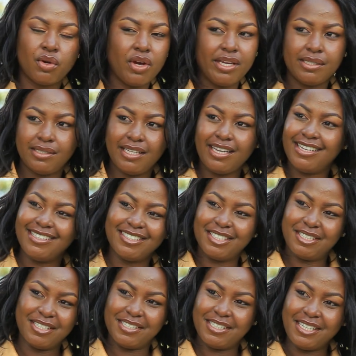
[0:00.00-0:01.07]
No, it
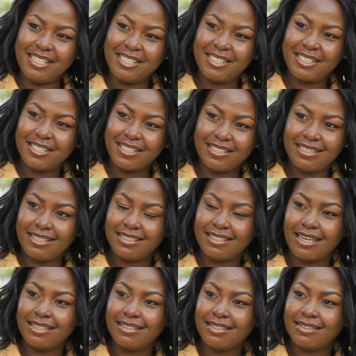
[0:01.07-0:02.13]
didn't. I
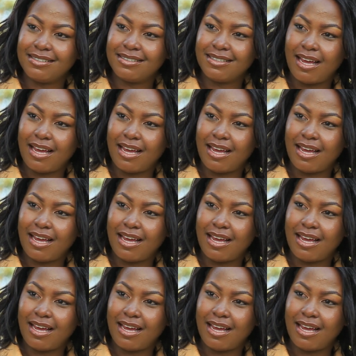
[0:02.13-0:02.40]
didn't.